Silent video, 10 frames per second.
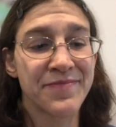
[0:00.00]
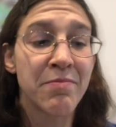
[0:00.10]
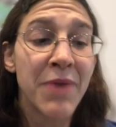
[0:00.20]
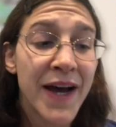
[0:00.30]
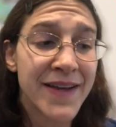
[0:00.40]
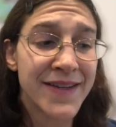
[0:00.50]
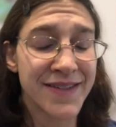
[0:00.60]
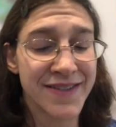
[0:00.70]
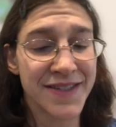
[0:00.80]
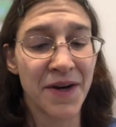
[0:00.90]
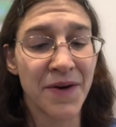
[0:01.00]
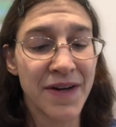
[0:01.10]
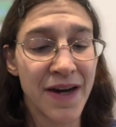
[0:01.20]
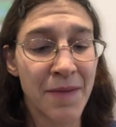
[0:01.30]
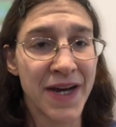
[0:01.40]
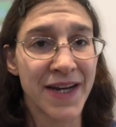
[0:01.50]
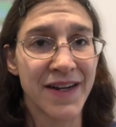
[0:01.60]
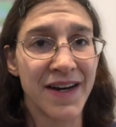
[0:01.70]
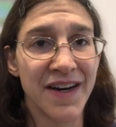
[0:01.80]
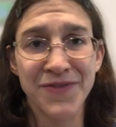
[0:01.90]
but you know, I'm not
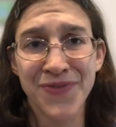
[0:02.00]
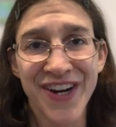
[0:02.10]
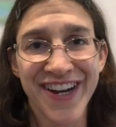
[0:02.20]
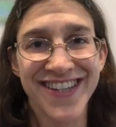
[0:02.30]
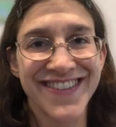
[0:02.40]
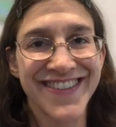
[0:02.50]
gonna hunt for it.